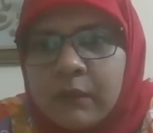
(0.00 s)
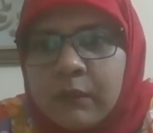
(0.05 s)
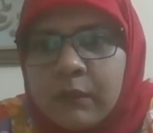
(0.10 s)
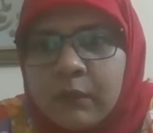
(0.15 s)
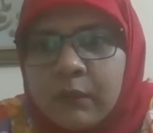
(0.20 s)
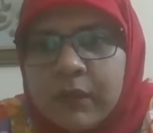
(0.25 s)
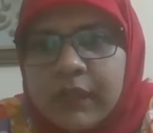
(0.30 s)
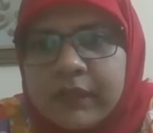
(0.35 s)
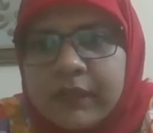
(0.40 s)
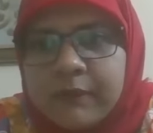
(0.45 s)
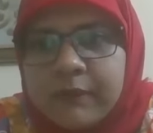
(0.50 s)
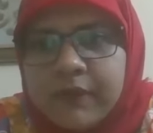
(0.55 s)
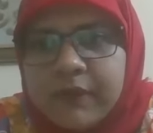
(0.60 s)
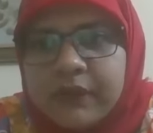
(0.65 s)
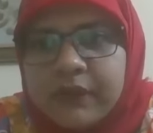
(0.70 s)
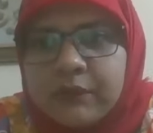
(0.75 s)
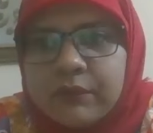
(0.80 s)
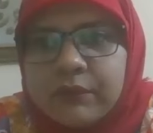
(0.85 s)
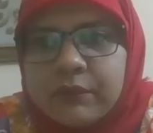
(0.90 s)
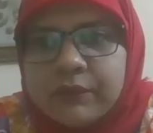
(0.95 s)
What are the
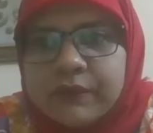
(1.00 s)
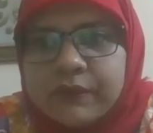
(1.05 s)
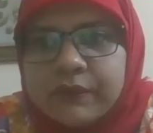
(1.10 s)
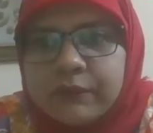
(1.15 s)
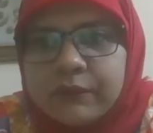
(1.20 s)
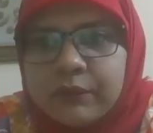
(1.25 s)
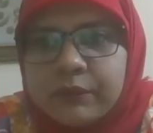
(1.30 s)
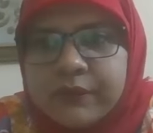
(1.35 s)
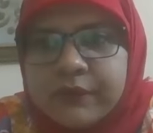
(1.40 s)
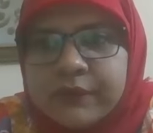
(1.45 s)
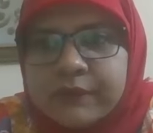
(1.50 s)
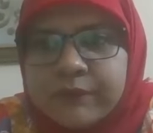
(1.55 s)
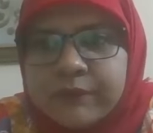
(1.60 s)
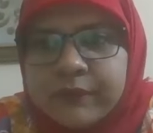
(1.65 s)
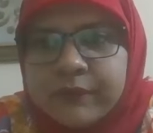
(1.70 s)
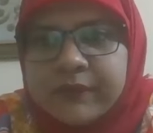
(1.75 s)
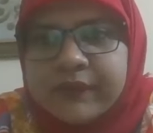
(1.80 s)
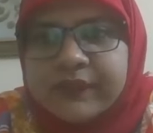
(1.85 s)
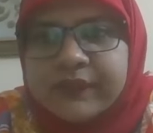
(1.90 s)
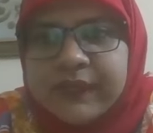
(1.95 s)
best sources
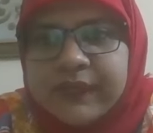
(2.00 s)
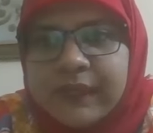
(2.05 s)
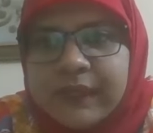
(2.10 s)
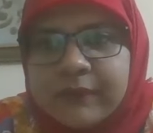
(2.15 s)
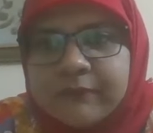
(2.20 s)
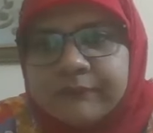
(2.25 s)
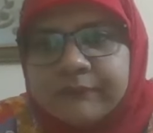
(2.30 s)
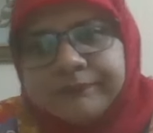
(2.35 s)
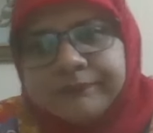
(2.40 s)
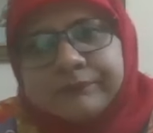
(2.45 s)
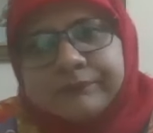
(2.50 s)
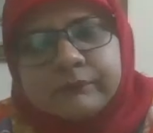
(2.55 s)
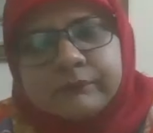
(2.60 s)
for exam?